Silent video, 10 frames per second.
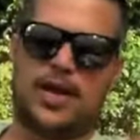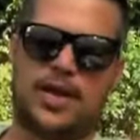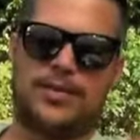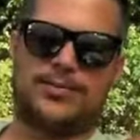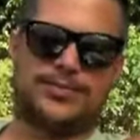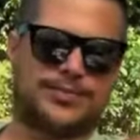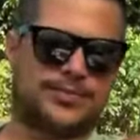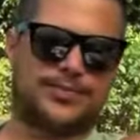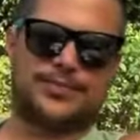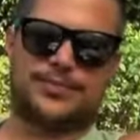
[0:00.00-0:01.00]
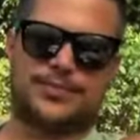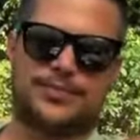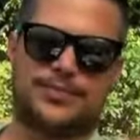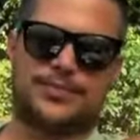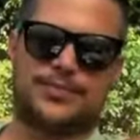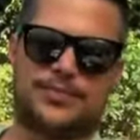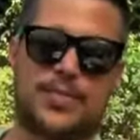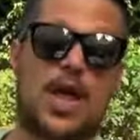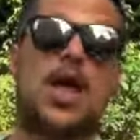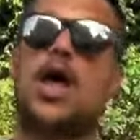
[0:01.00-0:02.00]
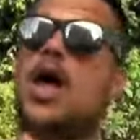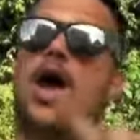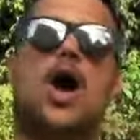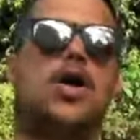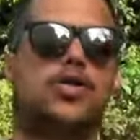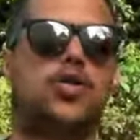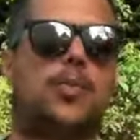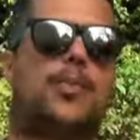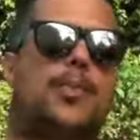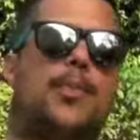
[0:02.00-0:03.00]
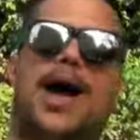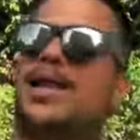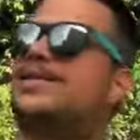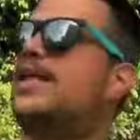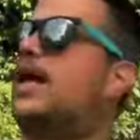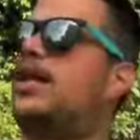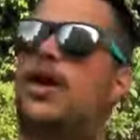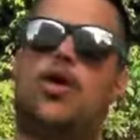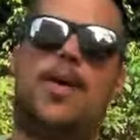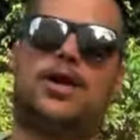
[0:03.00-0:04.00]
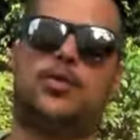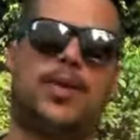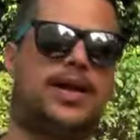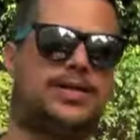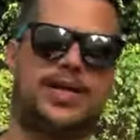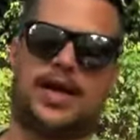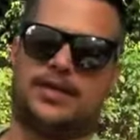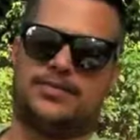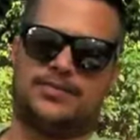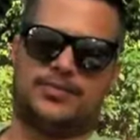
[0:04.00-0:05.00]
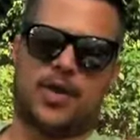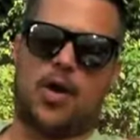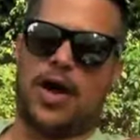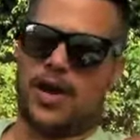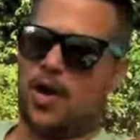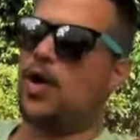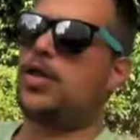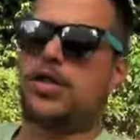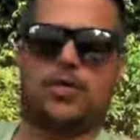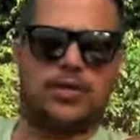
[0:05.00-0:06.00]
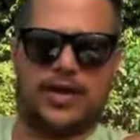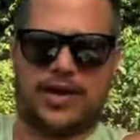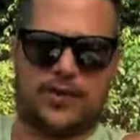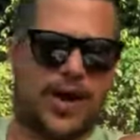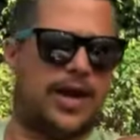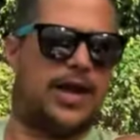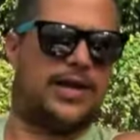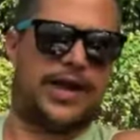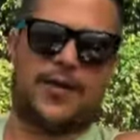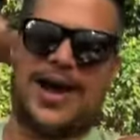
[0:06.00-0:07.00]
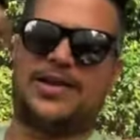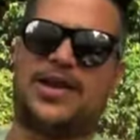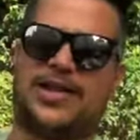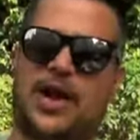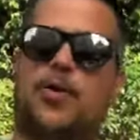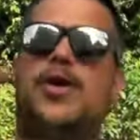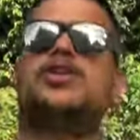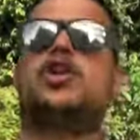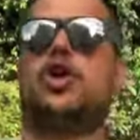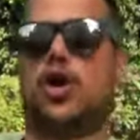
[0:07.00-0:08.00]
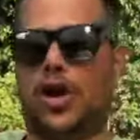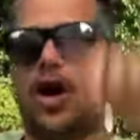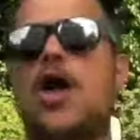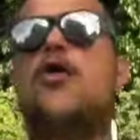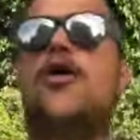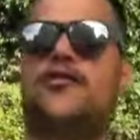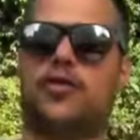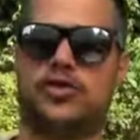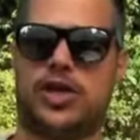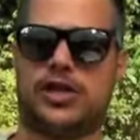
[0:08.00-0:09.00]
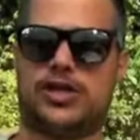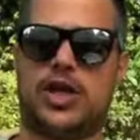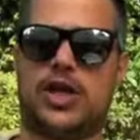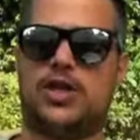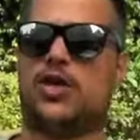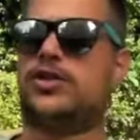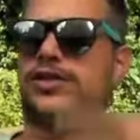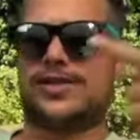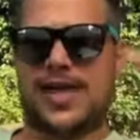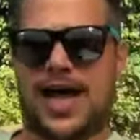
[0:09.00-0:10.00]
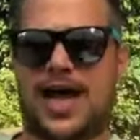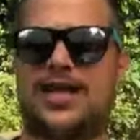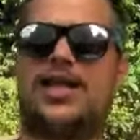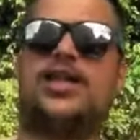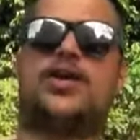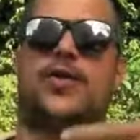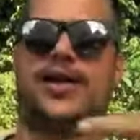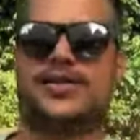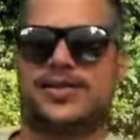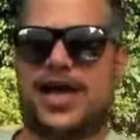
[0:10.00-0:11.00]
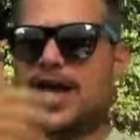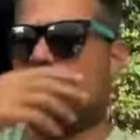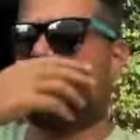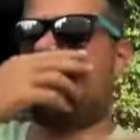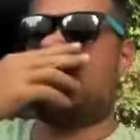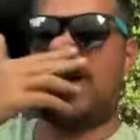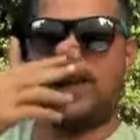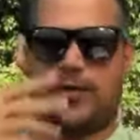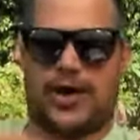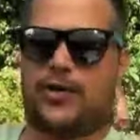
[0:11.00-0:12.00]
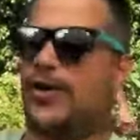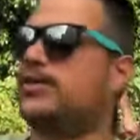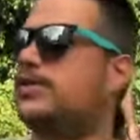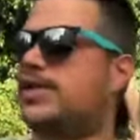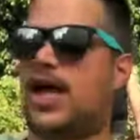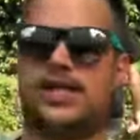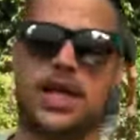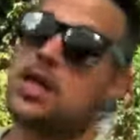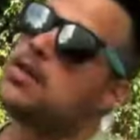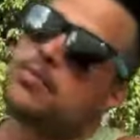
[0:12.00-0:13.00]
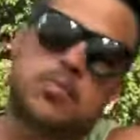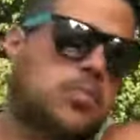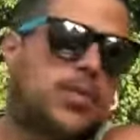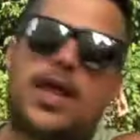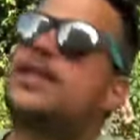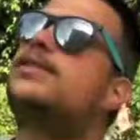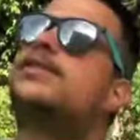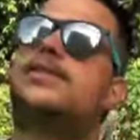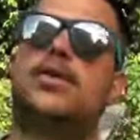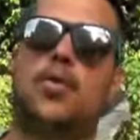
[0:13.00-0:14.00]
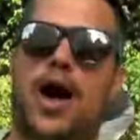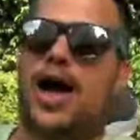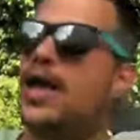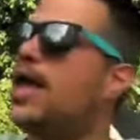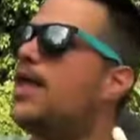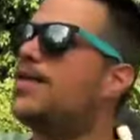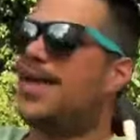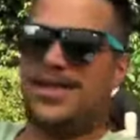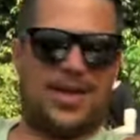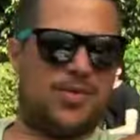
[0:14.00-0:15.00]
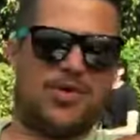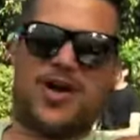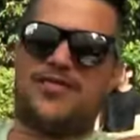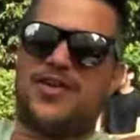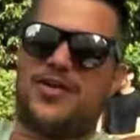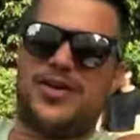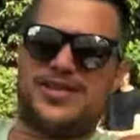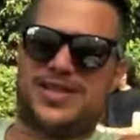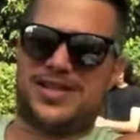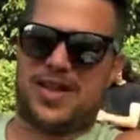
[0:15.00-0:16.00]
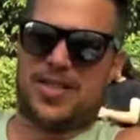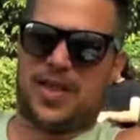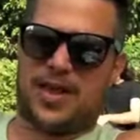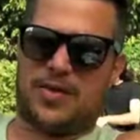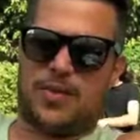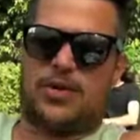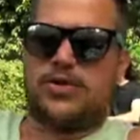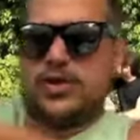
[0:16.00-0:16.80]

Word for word: What about the right of return? Palestinians coming back to Jaffa? To Palestine. They go back to Palestine. And also the the, the, the original refugees, not the son and the grandson and the great great grandson. That's why? Why? demographic reason, I think, because